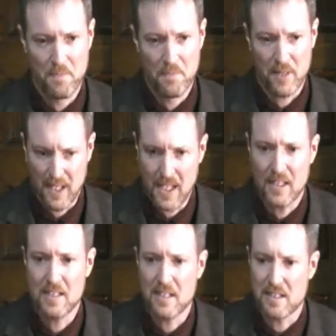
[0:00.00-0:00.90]
Again,
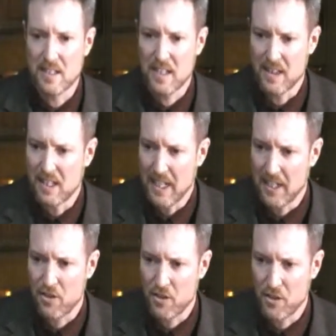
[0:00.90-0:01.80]
this is the
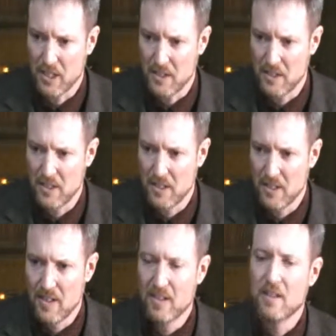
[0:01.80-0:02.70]
late 30s.
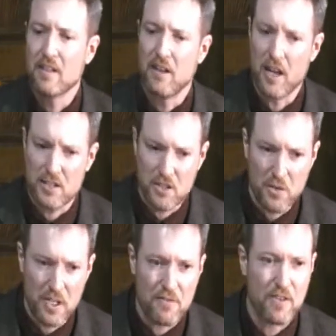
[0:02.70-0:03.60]
Not so
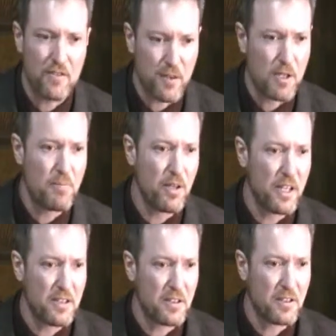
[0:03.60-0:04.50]
different from the
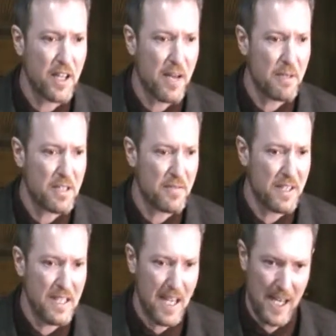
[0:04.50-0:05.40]
political climate of the
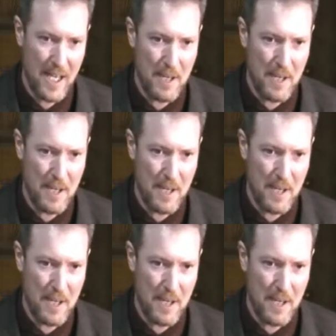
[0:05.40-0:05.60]
day.